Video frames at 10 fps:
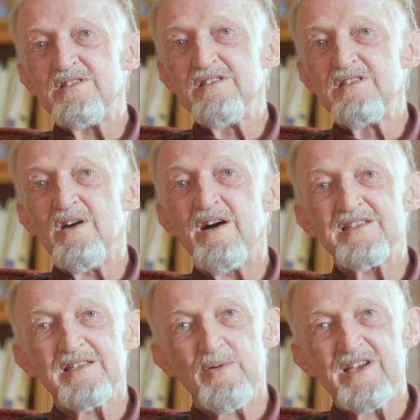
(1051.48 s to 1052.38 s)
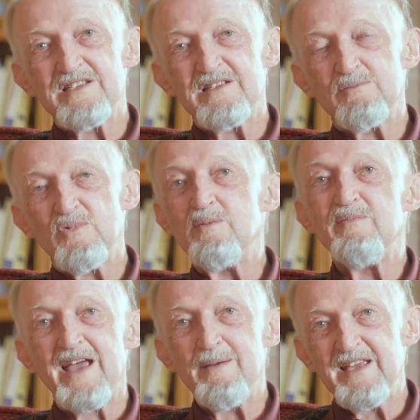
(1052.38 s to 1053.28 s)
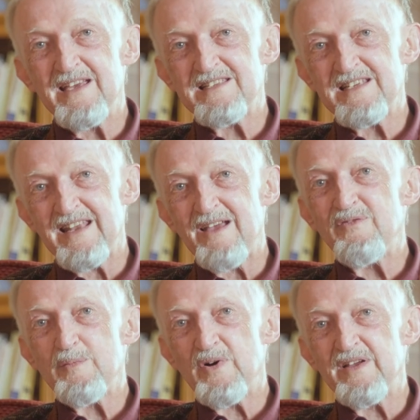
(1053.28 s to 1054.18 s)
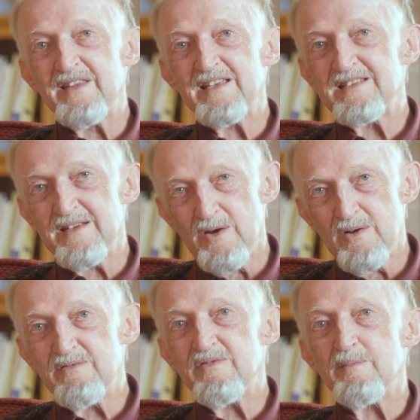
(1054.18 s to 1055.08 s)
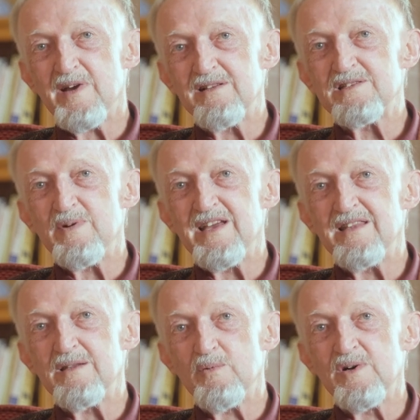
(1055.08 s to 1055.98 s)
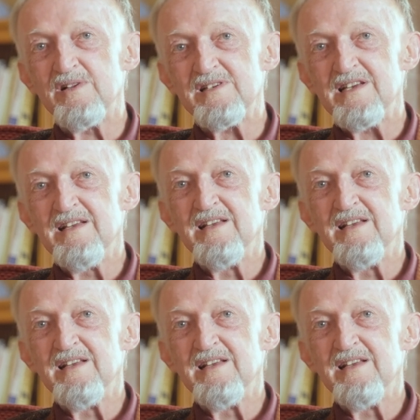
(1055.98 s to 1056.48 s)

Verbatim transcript: to ask the question, well, maybe it's an amphipod that's known from elsewhere in the world